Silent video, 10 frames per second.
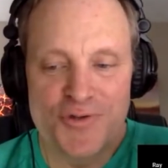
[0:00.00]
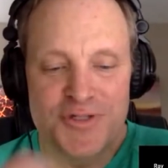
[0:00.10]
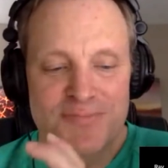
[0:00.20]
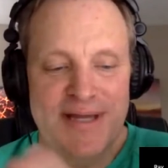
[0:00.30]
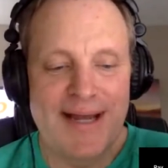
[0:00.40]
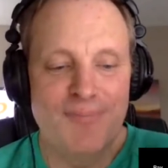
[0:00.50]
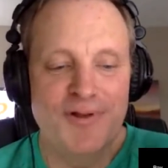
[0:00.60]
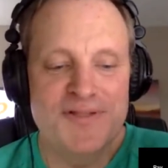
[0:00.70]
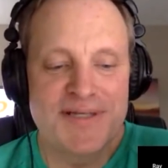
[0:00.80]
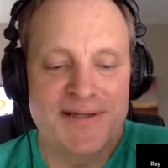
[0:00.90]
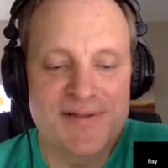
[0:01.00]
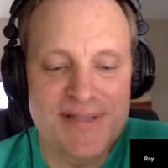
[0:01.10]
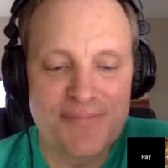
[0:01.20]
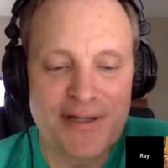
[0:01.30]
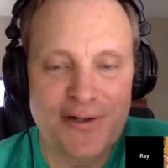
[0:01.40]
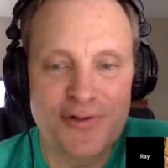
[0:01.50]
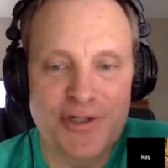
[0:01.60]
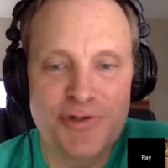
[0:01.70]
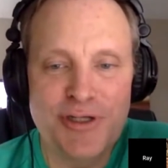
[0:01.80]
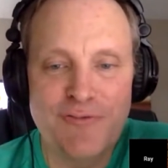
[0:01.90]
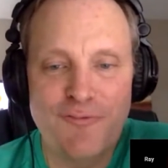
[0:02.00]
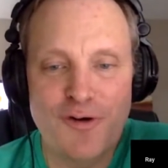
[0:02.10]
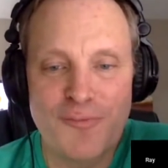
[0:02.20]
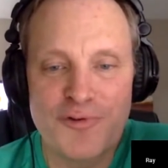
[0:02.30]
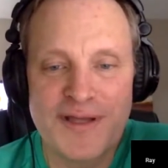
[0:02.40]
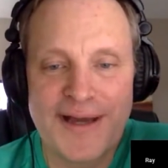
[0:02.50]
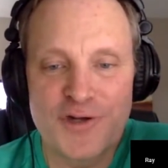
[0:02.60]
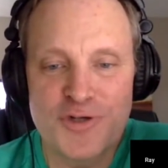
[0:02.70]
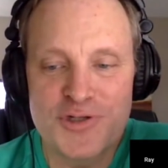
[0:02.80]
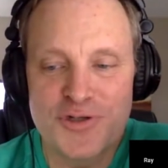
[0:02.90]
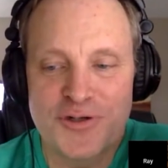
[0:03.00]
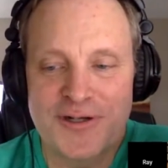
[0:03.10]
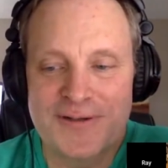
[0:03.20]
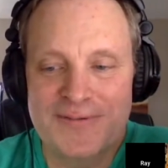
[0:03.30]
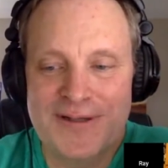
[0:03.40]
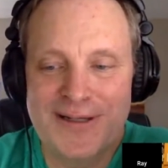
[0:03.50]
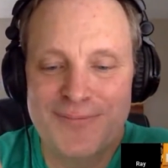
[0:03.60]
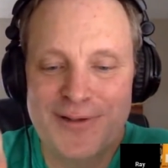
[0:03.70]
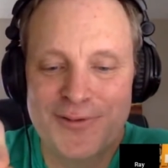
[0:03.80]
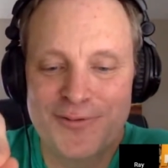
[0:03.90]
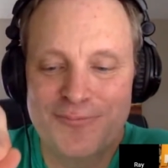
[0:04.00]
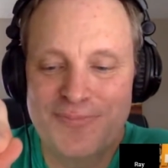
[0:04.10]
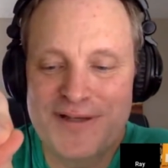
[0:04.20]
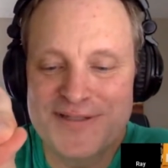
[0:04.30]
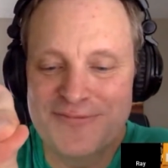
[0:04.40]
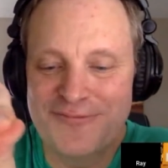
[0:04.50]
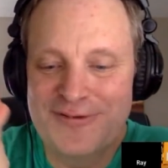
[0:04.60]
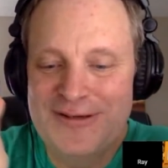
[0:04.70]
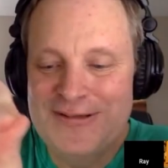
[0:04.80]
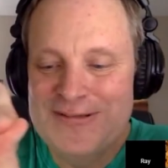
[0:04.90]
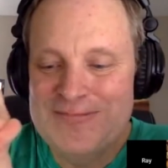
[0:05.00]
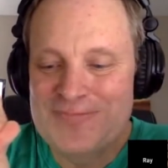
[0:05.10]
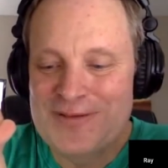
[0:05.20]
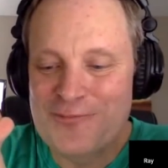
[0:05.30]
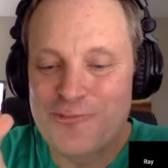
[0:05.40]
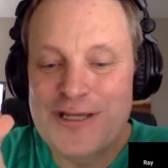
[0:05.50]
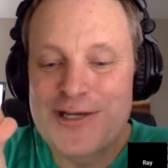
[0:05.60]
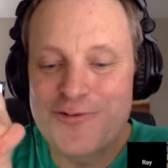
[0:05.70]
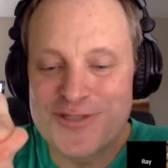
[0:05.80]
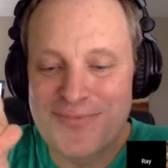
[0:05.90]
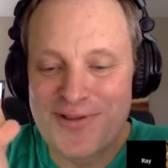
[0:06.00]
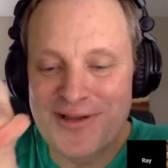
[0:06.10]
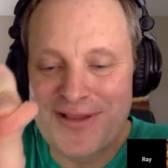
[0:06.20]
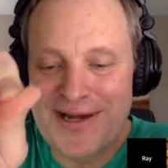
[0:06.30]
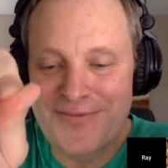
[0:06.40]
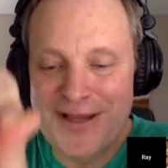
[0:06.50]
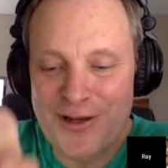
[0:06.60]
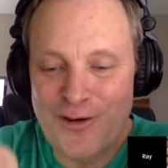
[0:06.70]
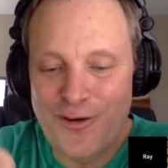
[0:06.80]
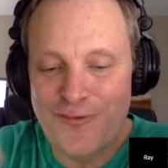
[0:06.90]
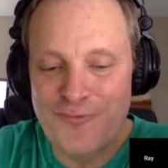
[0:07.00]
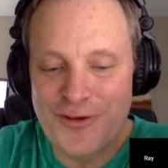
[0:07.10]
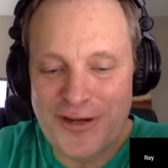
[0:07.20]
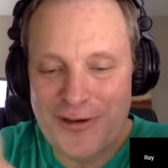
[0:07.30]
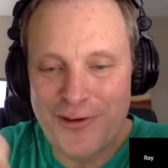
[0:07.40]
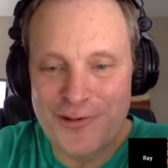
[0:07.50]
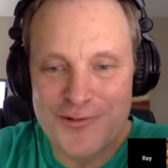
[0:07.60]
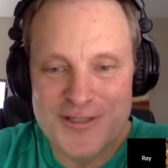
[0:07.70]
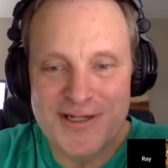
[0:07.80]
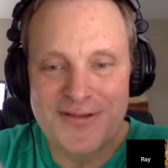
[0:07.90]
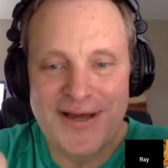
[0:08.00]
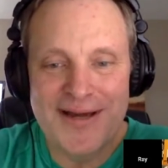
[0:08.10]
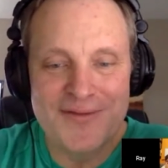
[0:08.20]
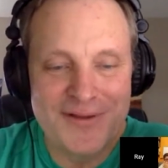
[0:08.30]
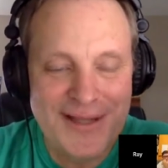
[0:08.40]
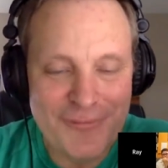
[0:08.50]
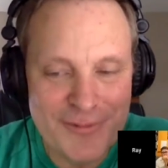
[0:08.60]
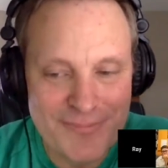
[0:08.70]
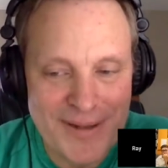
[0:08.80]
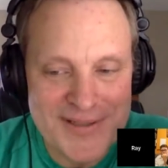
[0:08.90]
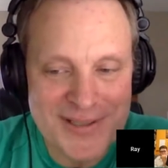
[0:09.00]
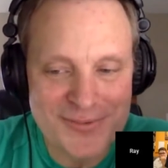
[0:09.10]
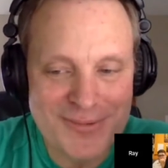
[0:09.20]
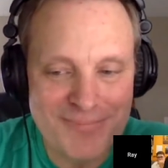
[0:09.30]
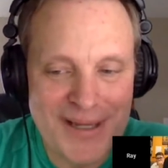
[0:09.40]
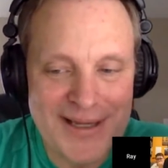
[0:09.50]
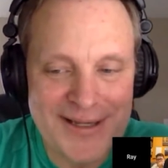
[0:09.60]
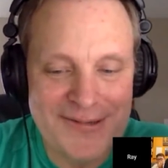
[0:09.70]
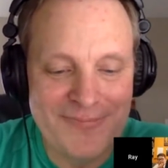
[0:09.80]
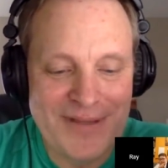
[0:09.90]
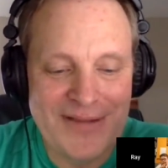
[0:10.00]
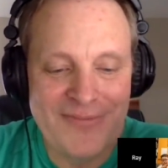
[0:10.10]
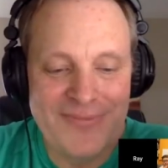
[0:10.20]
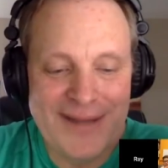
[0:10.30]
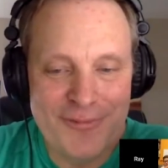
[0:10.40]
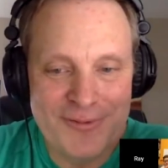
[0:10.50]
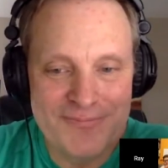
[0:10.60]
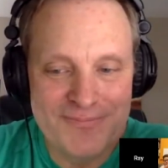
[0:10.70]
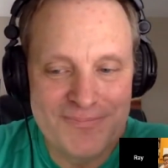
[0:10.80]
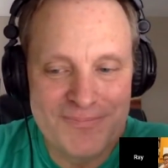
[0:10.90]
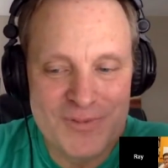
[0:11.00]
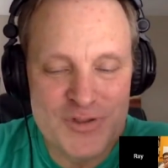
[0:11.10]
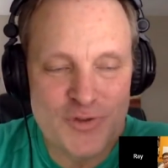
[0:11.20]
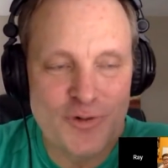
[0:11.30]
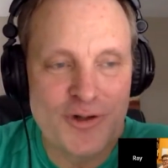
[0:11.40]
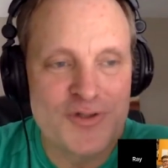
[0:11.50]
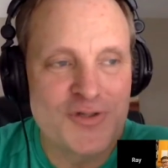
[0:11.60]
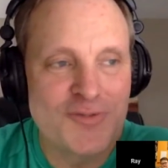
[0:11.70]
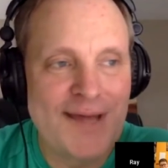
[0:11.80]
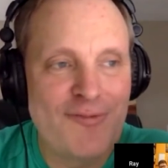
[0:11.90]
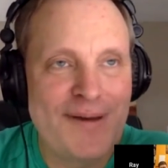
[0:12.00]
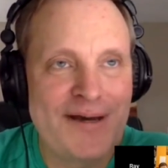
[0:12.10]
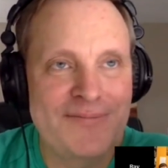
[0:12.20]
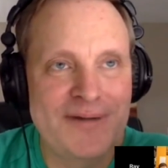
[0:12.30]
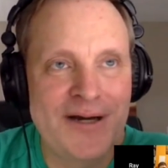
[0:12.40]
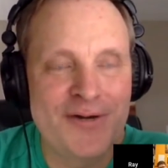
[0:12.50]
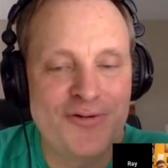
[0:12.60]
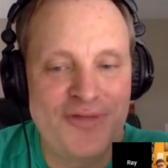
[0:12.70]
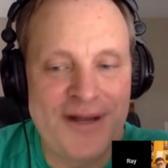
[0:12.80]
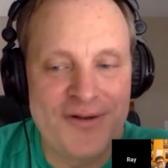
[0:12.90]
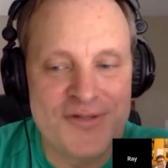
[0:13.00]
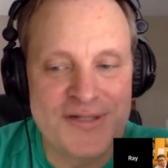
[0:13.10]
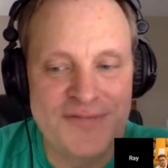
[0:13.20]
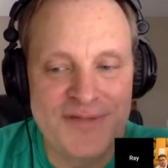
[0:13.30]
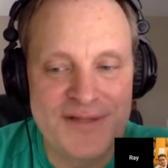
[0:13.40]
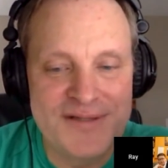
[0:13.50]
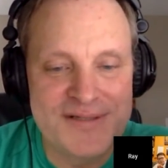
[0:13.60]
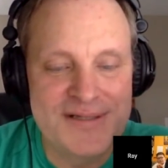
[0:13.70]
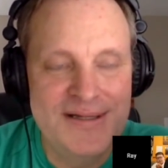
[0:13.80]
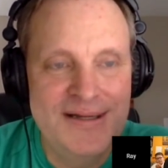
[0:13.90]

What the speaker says: some tablets in something called cuneiform, where they actually took a little piece of reed or something like that, and they carved their characters into that, and then they would basically bake it, and that would store it. So we have about 100,000 of these